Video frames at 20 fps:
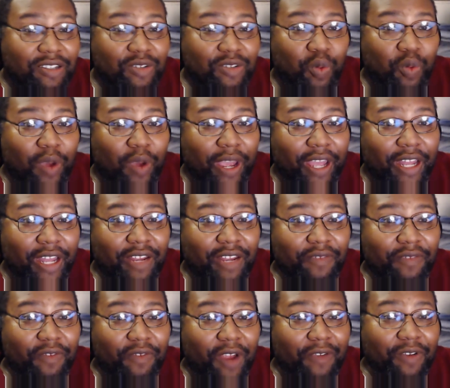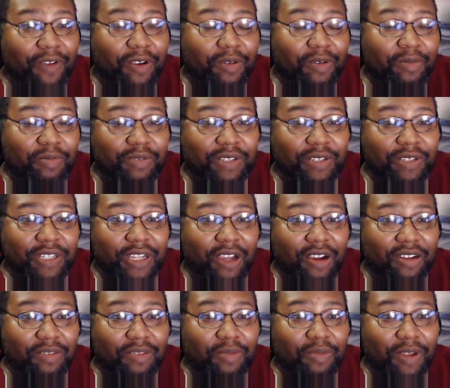win, for every
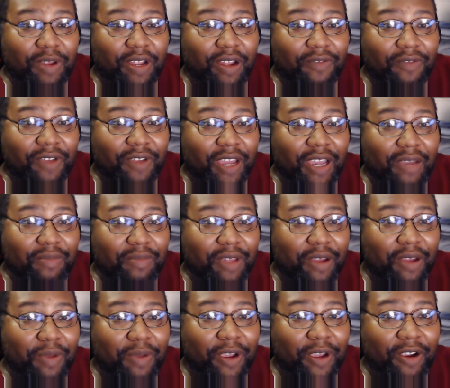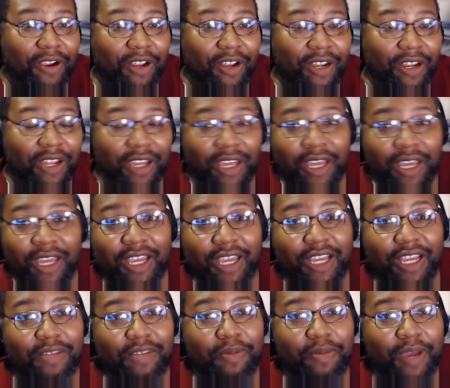Seahawks playoff game they appear in, he
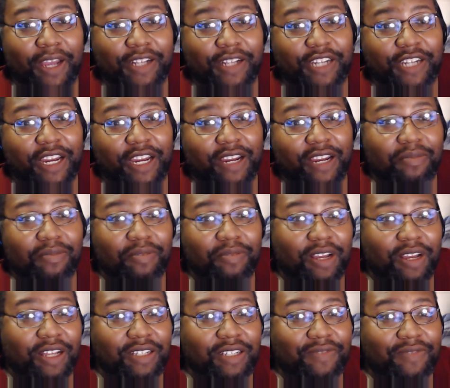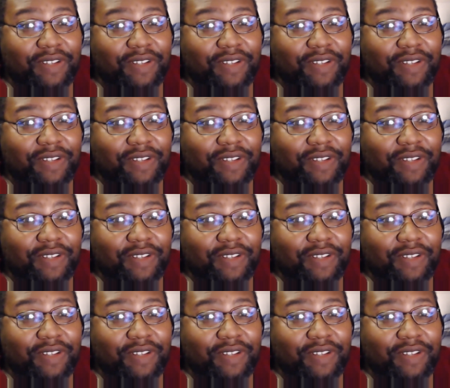gets a paycheck because of